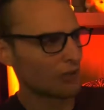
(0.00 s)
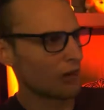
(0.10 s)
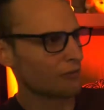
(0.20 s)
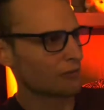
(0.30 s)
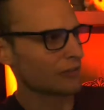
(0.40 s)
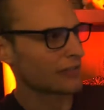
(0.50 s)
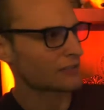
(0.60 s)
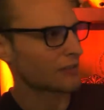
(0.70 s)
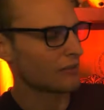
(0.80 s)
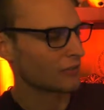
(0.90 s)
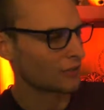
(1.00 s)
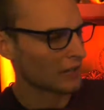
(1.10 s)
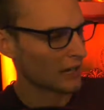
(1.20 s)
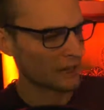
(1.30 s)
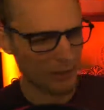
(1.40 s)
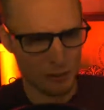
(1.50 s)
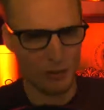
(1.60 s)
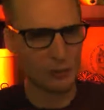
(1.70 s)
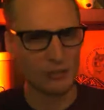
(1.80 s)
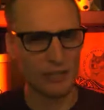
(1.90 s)
over the last 5 years. If they were to
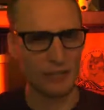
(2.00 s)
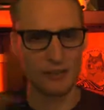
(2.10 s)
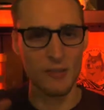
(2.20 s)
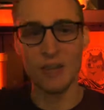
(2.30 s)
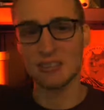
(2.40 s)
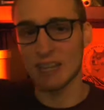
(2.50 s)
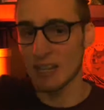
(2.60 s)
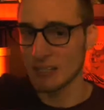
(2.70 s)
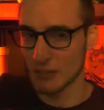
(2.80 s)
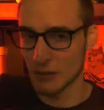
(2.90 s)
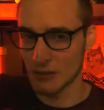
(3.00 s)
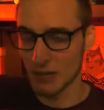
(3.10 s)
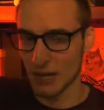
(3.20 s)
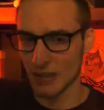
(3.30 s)
do, say, the last 10 years,